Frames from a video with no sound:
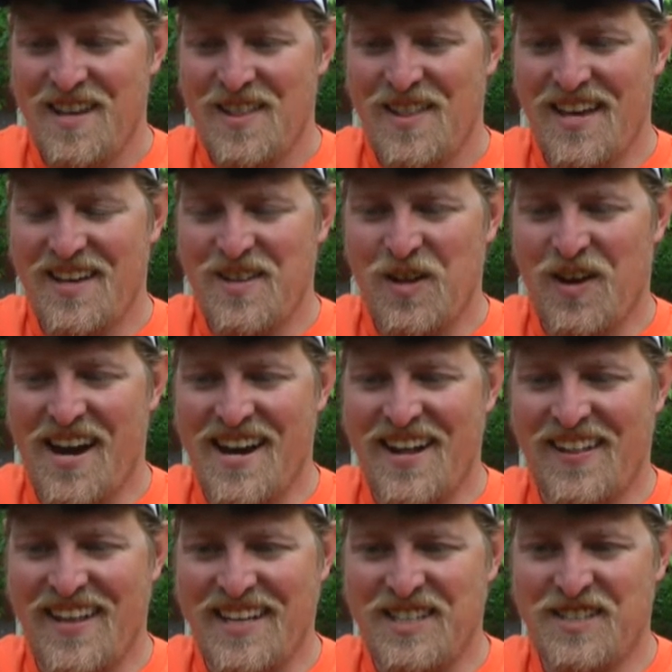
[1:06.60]
they'll kind
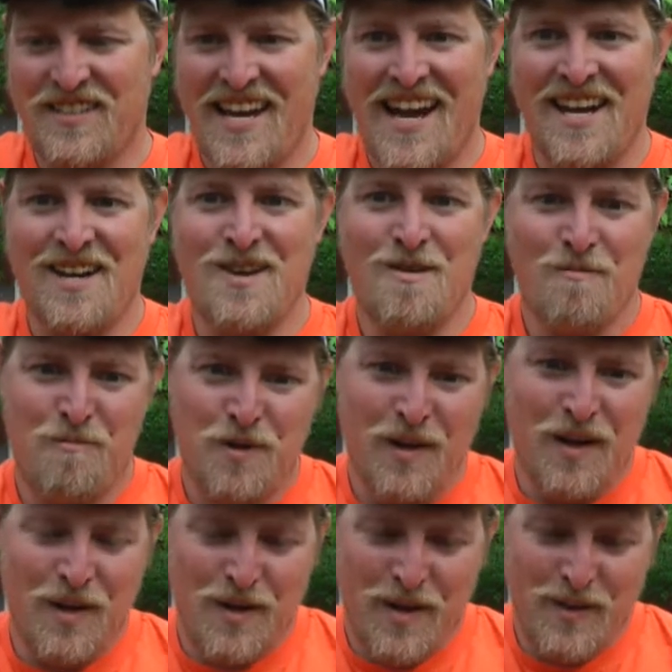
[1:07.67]
of like stand in
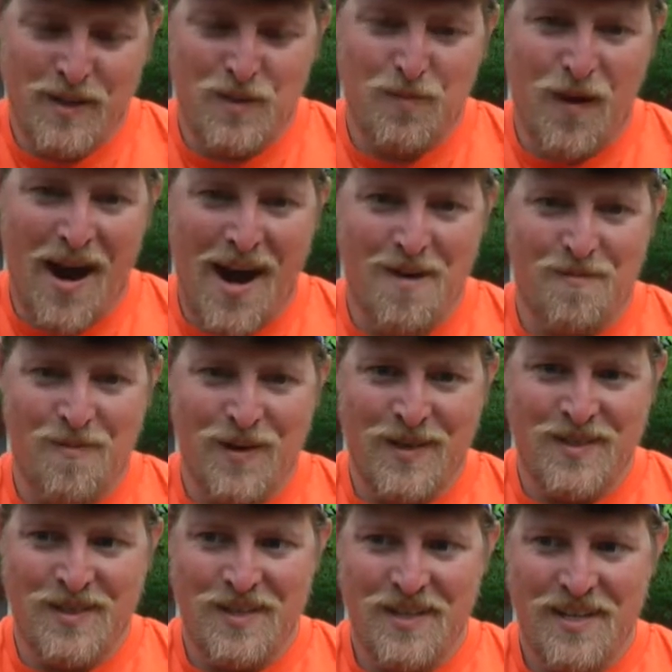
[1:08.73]
a spot
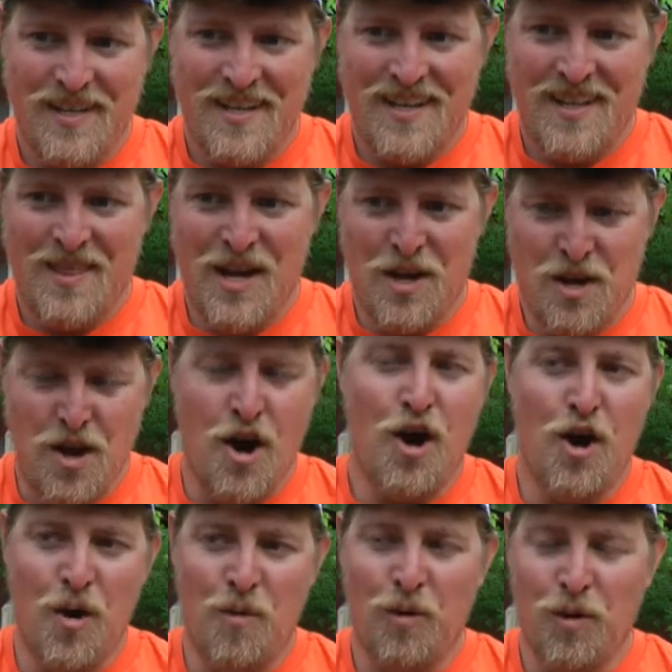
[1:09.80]
which they
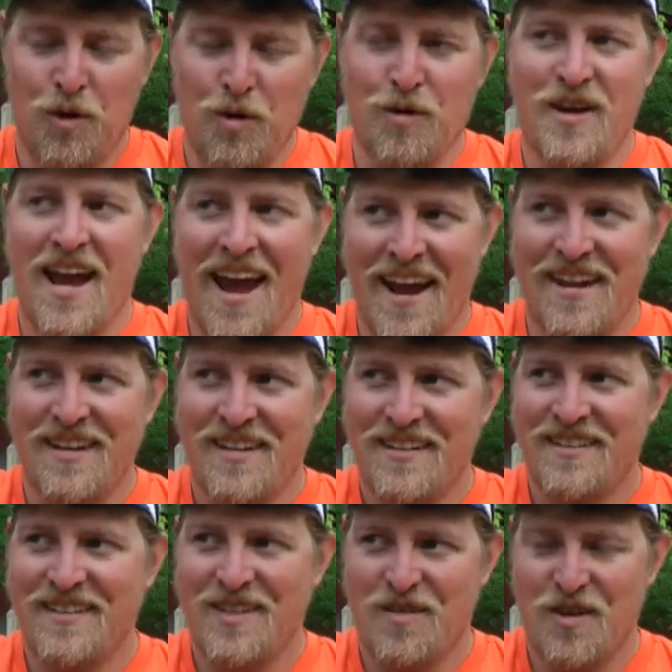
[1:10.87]
know will
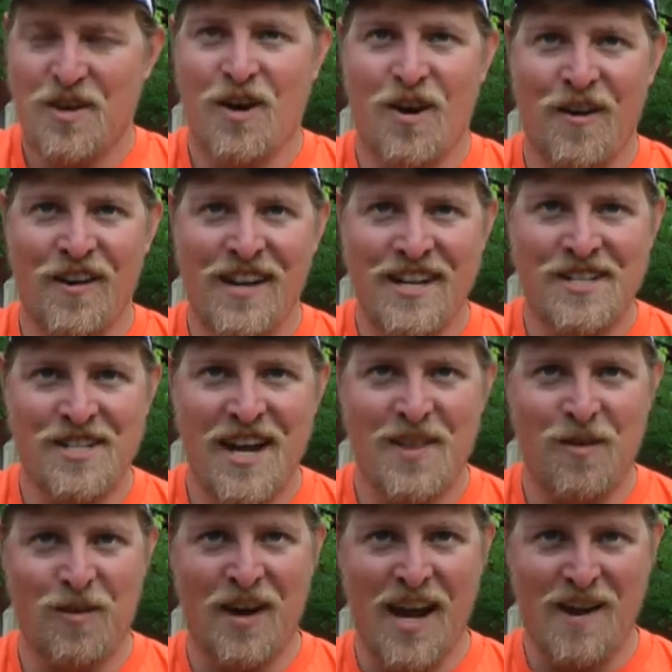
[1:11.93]
create the carnage,
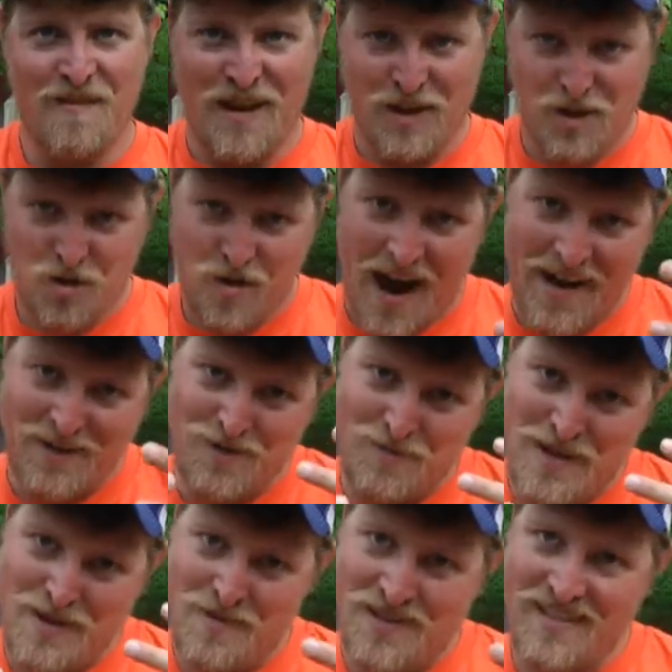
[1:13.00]
and they'll kind of like tractor
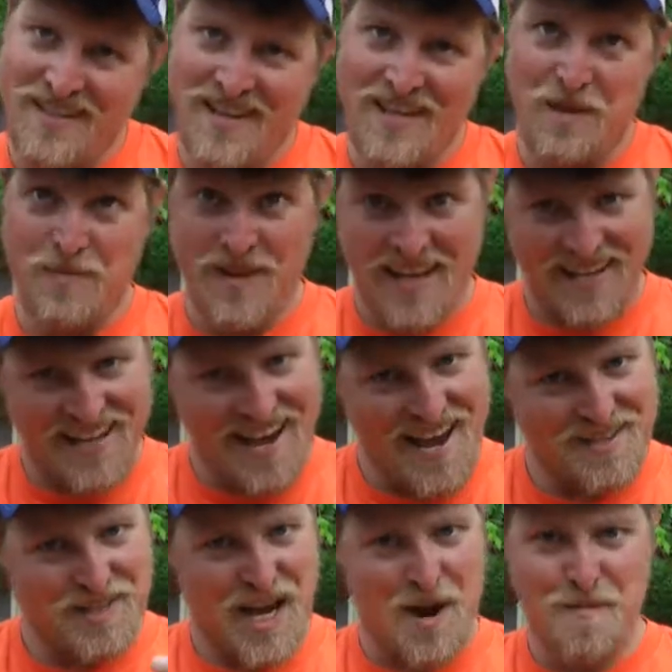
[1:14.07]
beam us in. They'll be like,
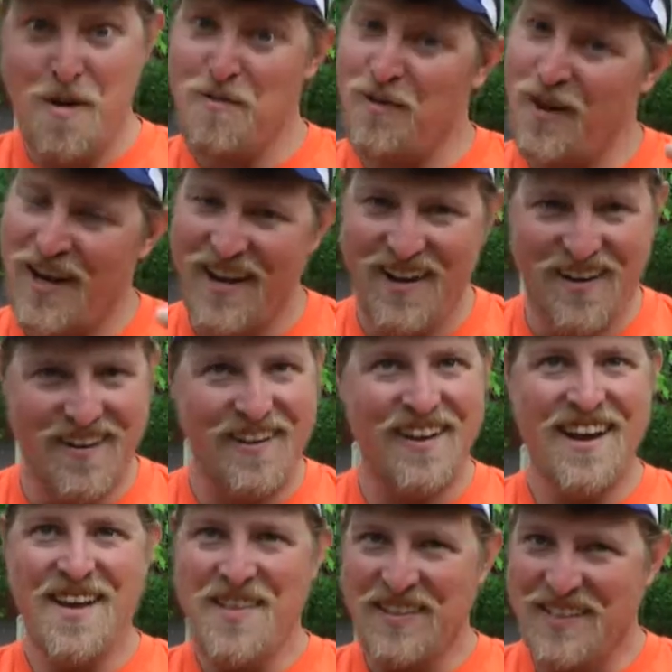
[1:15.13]
yes, come over here.
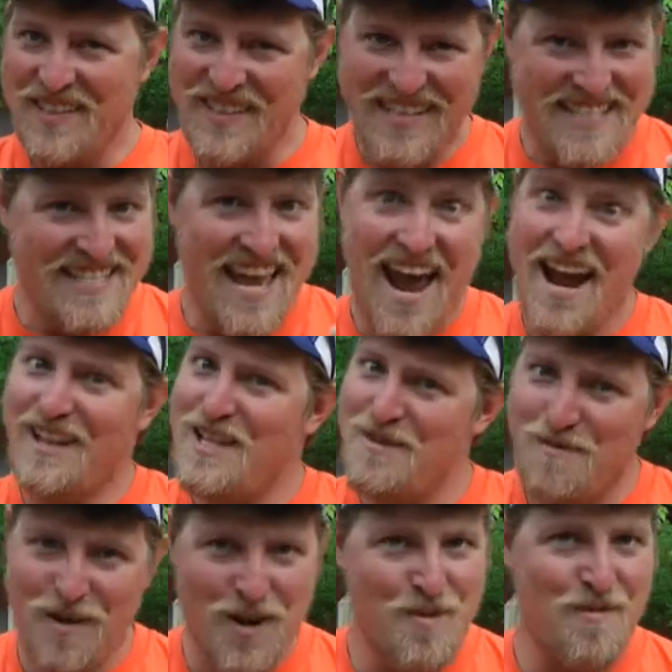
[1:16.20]
This is exactly
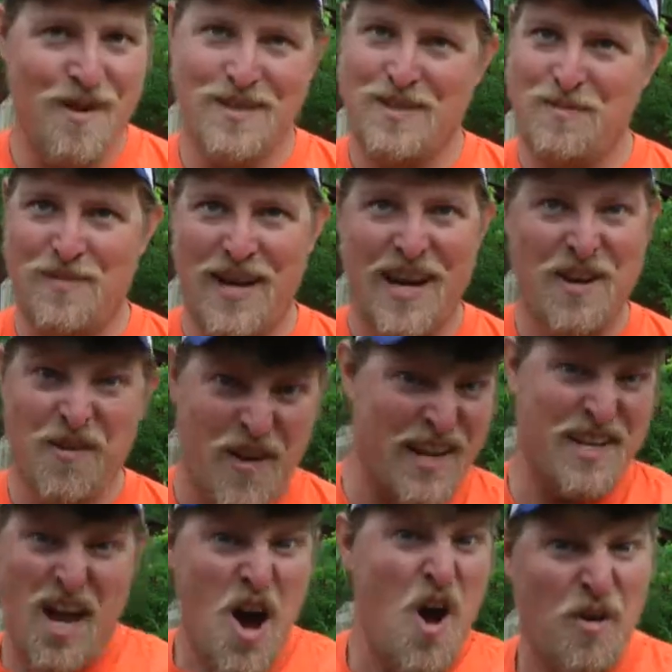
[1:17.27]
where you want to be. And you're
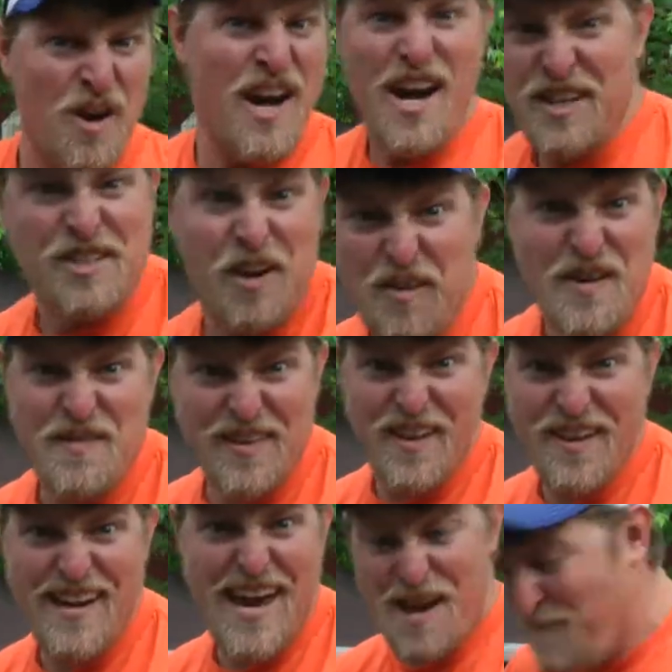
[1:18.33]
like, no, don't even
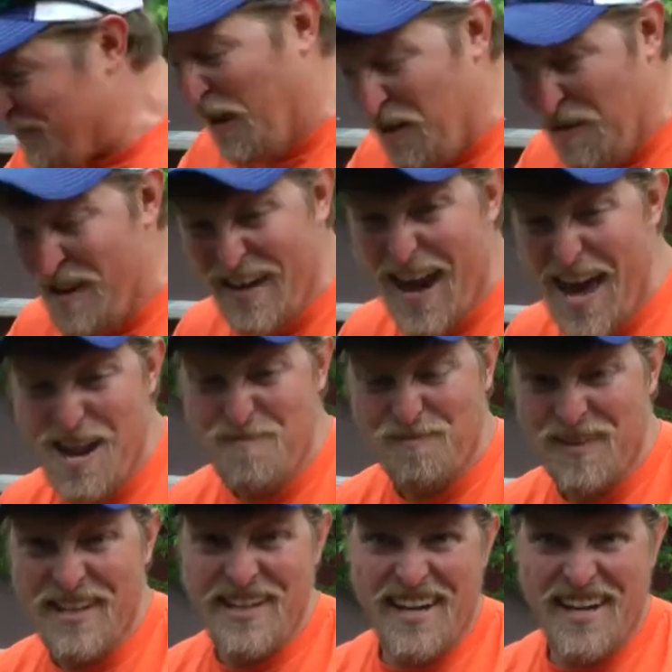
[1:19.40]
look at him. Don't look at him.